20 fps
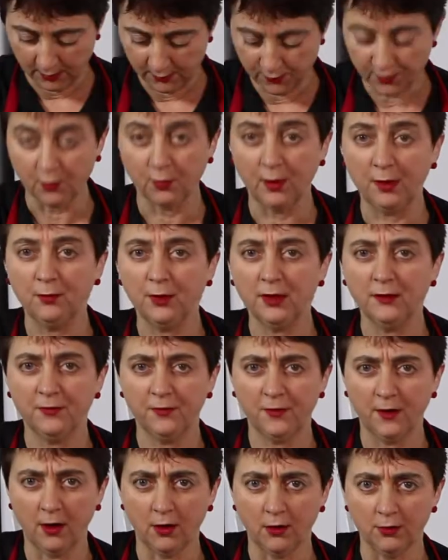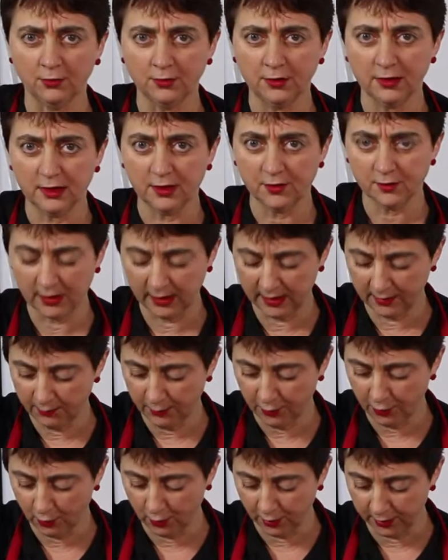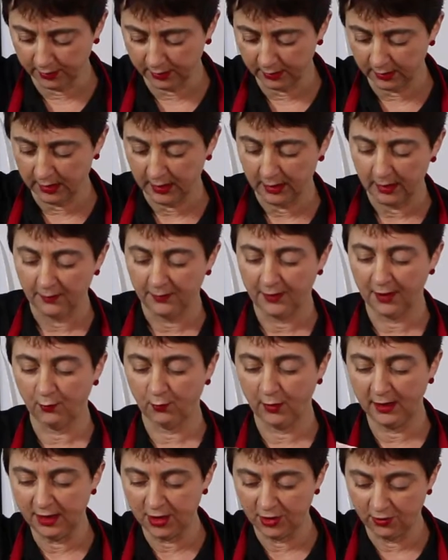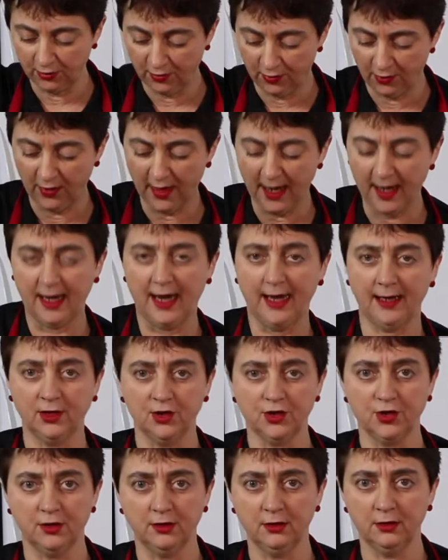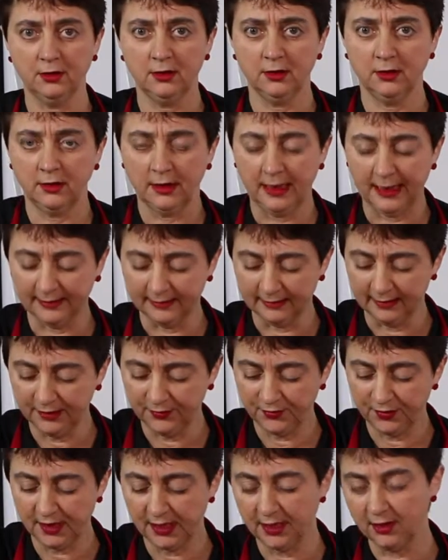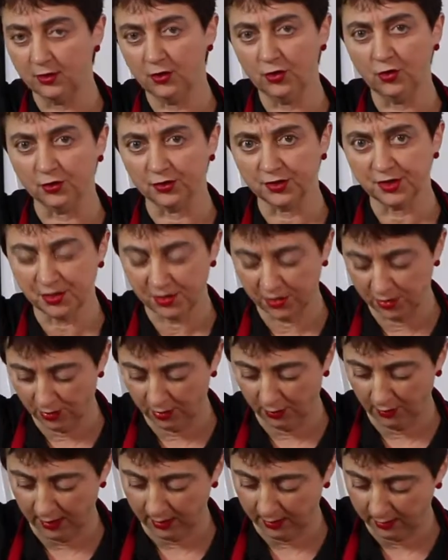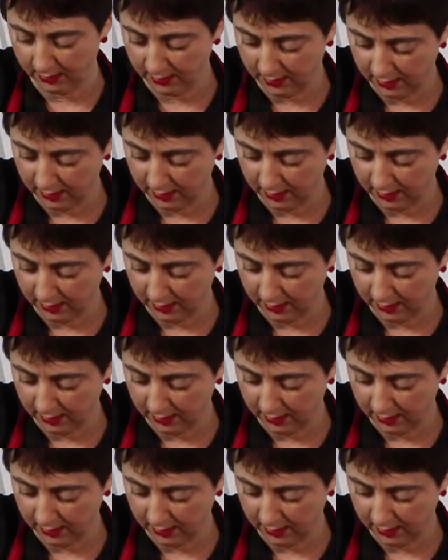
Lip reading: So when we fold, it's really important that we do that action and lifting, not stirring,